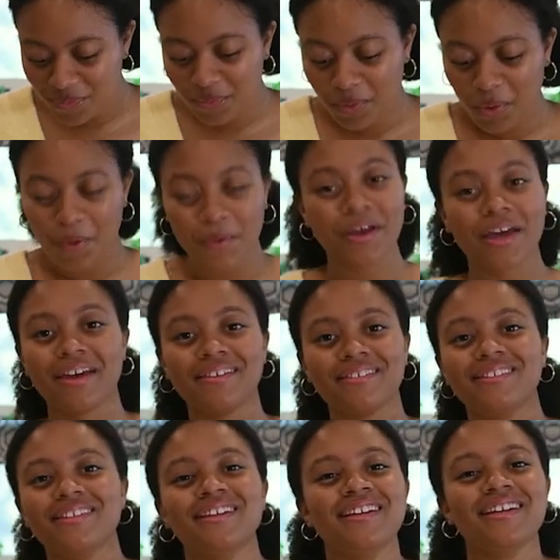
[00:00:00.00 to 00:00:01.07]
Okay,
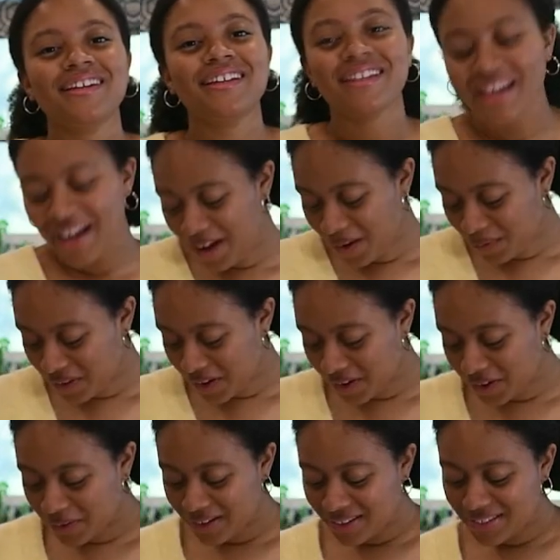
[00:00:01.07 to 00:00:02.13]
now we are
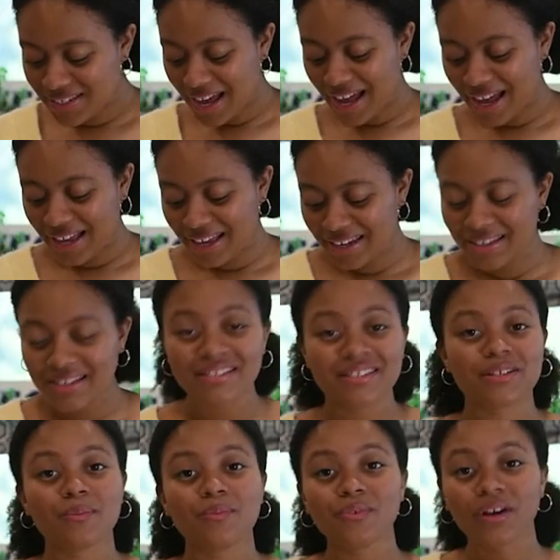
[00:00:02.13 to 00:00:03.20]
going to add
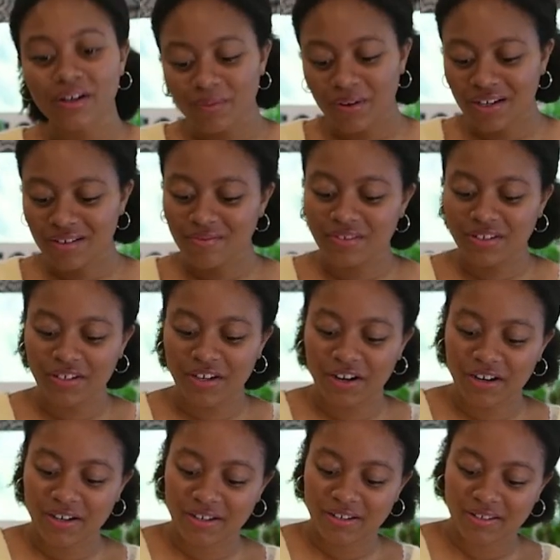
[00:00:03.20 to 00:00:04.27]
some red wine
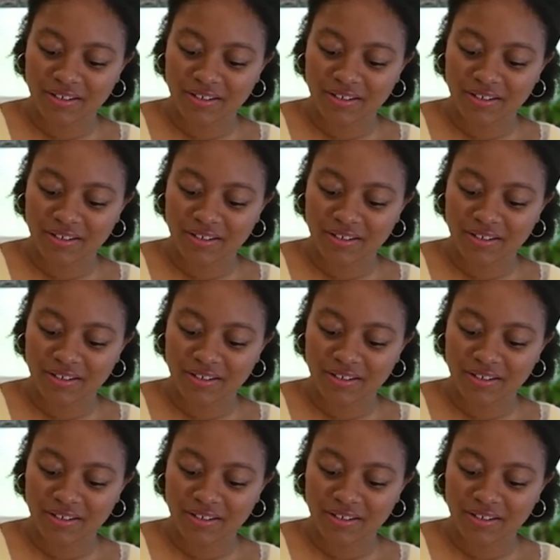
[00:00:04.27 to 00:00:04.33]
vinegar,